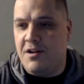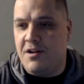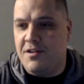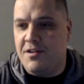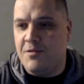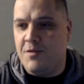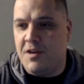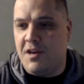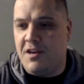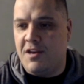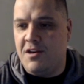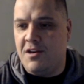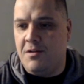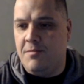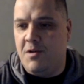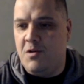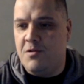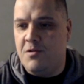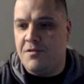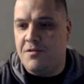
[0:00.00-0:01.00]
I think we can kill
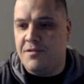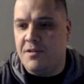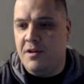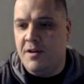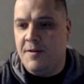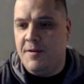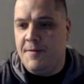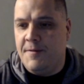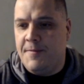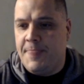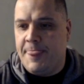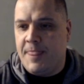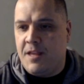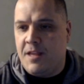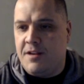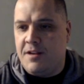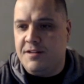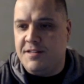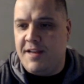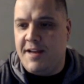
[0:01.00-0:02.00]

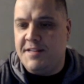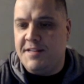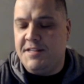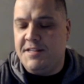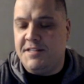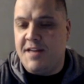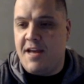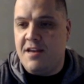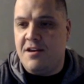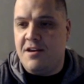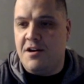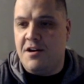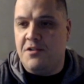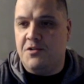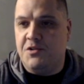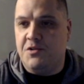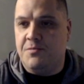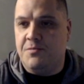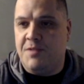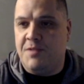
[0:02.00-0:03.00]
both because the anti-tank gun will
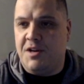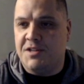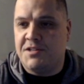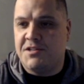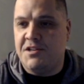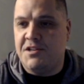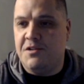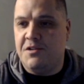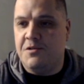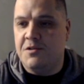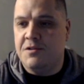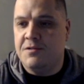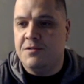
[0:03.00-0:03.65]
do +2.